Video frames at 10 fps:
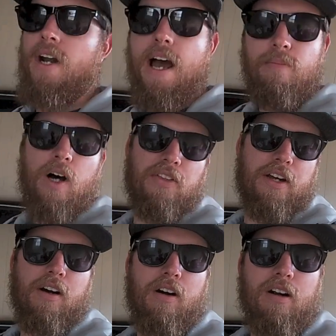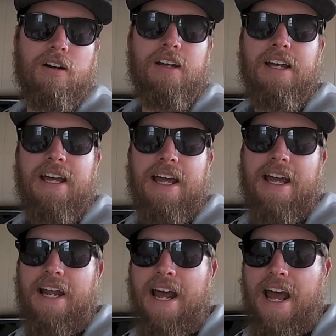and when I bought the car,
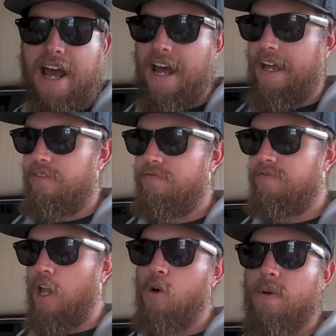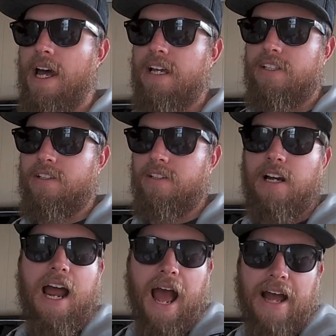it had
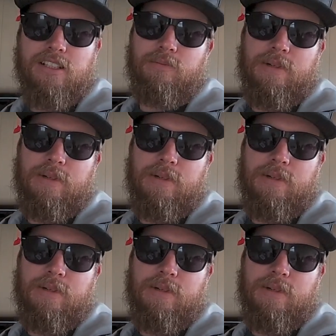Flowmaster